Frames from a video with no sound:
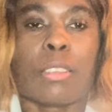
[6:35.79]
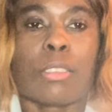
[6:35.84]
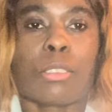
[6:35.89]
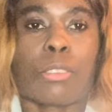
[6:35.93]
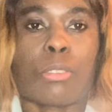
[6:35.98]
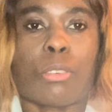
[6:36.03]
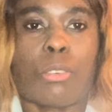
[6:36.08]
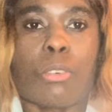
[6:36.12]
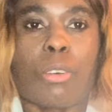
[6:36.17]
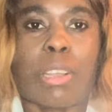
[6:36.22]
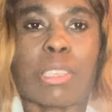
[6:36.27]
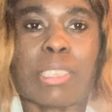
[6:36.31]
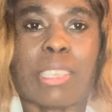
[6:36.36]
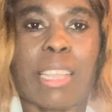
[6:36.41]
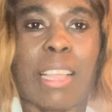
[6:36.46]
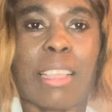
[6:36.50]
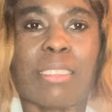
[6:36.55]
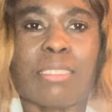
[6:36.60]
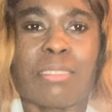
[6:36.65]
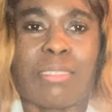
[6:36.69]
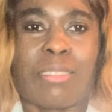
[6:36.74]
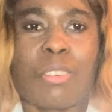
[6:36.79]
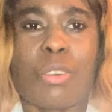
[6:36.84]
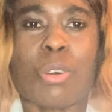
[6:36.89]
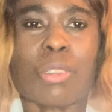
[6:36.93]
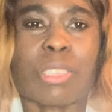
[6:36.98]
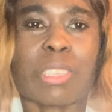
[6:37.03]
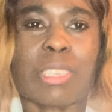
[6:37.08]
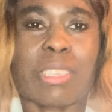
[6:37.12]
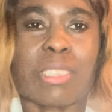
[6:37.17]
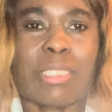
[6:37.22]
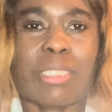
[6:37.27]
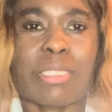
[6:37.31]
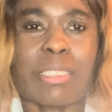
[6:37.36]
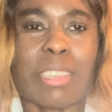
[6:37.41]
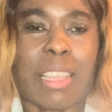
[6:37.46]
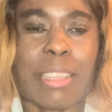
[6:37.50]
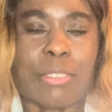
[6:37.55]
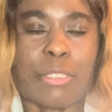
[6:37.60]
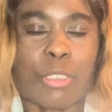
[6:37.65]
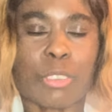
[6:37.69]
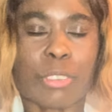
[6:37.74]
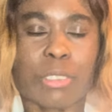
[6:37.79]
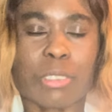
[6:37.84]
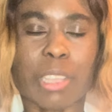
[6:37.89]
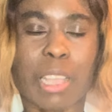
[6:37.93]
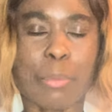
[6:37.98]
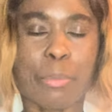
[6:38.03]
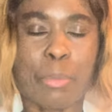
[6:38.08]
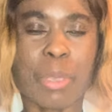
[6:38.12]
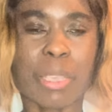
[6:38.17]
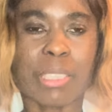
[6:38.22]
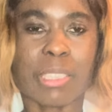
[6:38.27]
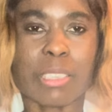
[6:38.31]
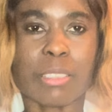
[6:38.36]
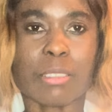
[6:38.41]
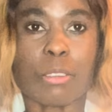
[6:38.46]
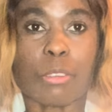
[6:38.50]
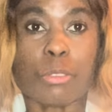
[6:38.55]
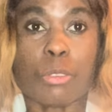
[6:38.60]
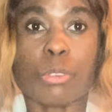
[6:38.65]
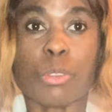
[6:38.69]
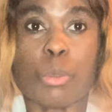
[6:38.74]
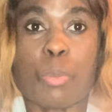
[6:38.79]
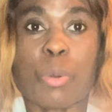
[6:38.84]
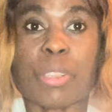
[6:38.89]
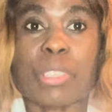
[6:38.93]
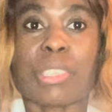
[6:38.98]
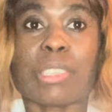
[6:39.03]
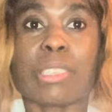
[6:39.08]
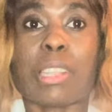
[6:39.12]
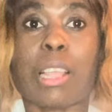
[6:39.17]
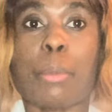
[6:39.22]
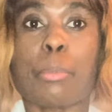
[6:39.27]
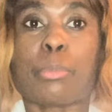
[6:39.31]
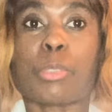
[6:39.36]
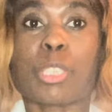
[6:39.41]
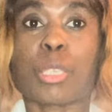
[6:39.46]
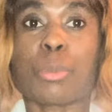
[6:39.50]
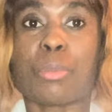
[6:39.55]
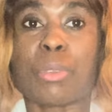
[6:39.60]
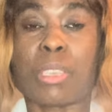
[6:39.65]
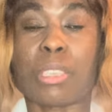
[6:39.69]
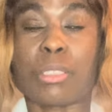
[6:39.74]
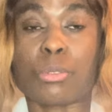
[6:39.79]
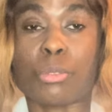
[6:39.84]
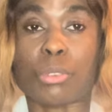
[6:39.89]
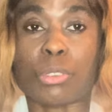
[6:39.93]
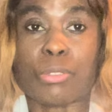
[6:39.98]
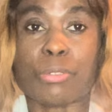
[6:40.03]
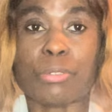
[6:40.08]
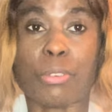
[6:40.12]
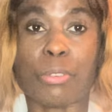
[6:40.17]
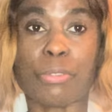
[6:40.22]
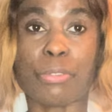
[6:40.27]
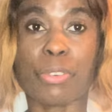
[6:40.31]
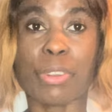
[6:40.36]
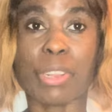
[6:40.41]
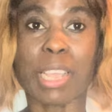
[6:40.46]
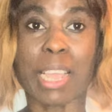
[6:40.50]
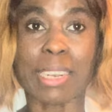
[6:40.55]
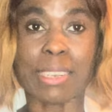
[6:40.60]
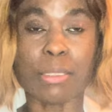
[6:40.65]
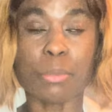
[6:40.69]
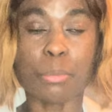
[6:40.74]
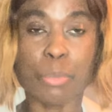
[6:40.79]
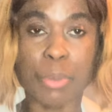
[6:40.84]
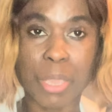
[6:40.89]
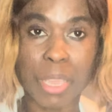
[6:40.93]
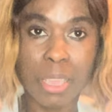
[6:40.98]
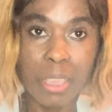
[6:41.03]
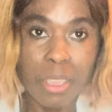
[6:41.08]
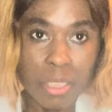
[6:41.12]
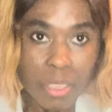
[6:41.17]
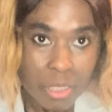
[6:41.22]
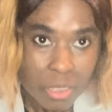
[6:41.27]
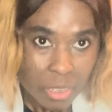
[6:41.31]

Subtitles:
So as I got it, I picked it, although the person helped me, it was for free. I didn't pay,